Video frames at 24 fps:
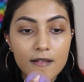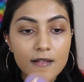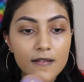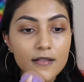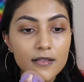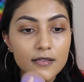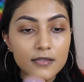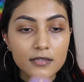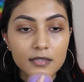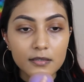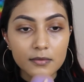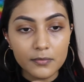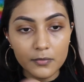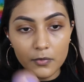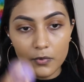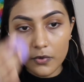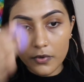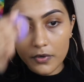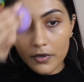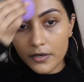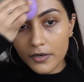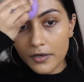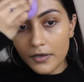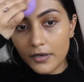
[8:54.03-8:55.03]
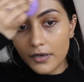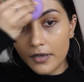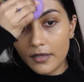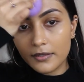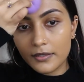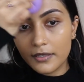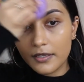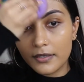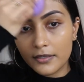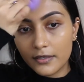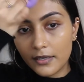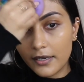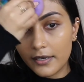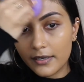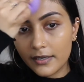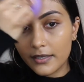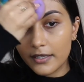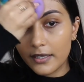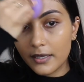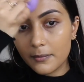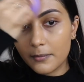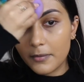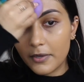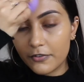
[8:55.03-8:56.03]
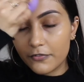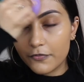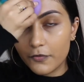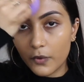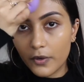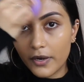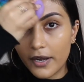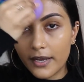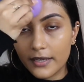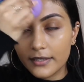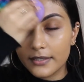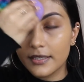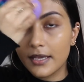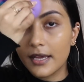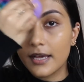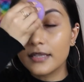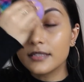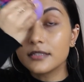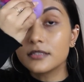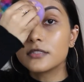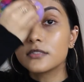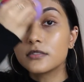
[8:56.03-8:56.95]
some more. And then I didn't get my forehead yet,